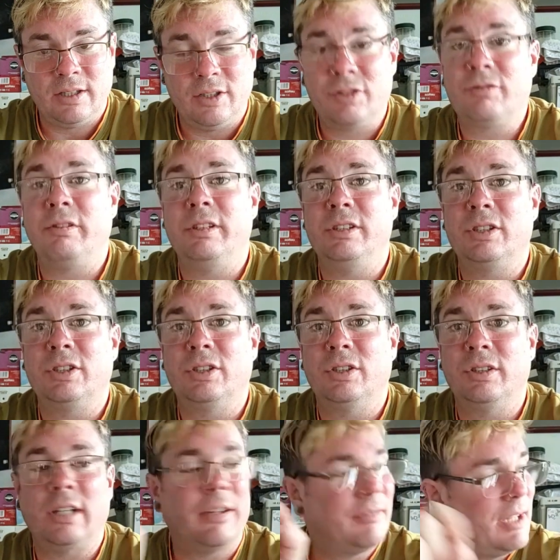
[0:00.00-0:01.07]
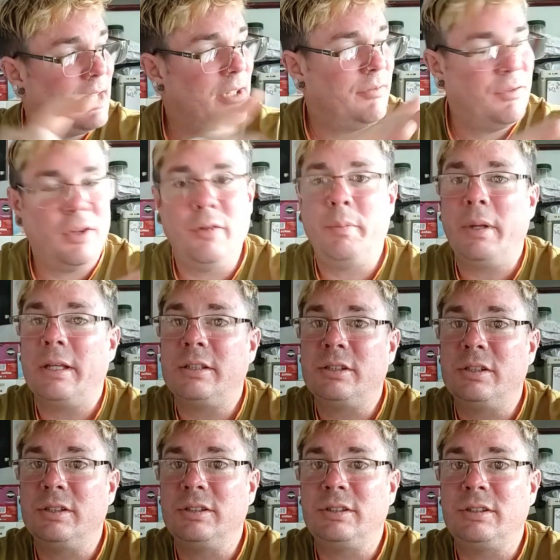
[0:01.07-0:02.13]
screens are good. I've taken a few
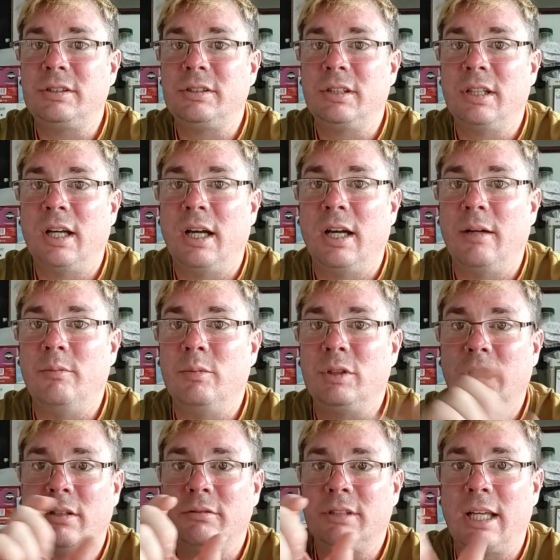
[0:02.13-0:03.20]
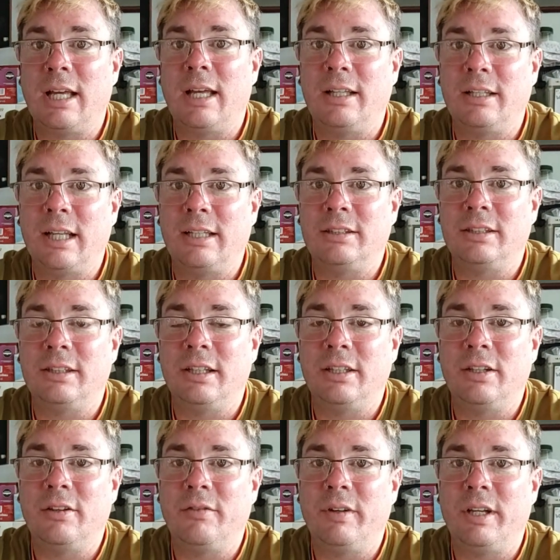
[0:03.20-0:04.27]
pictures, which I'll attach at the
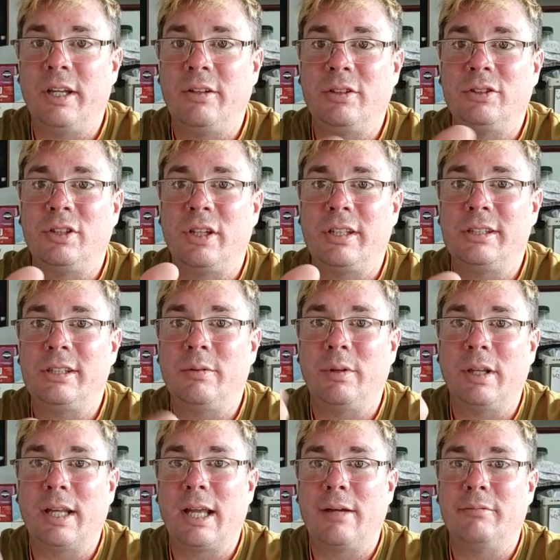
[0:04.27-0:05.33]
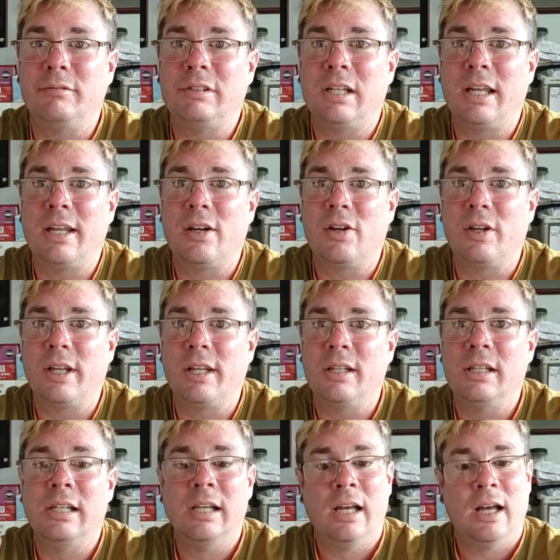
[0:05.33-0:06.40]
end of the video just so you can see what the camera's like on it.
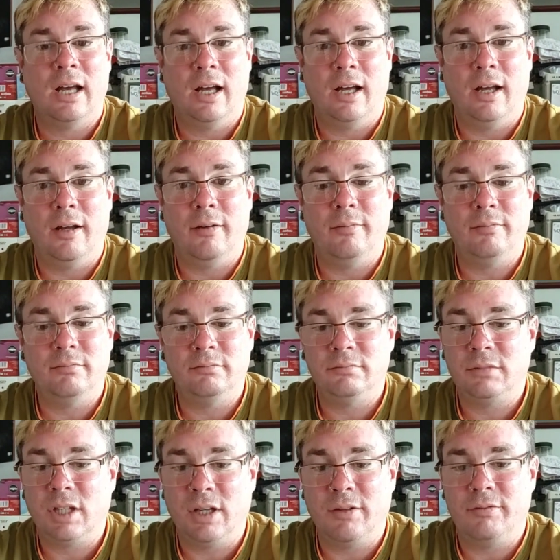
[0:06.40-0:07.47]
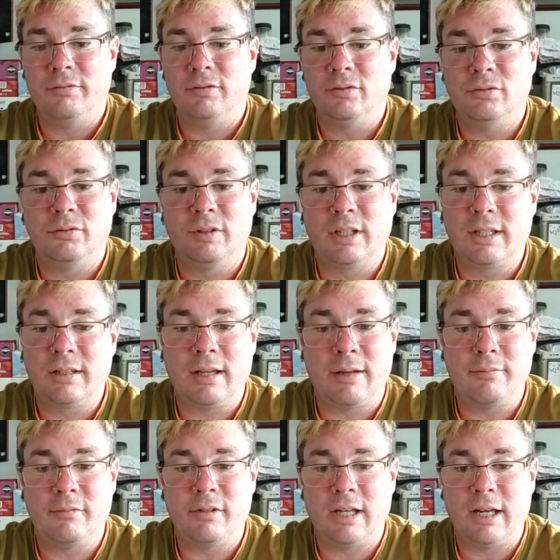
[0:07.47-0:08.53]
Overall, the
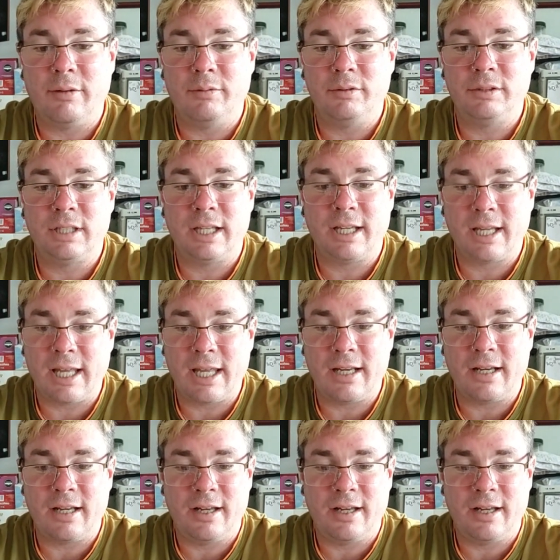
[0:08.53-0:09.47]
camera, I would say again,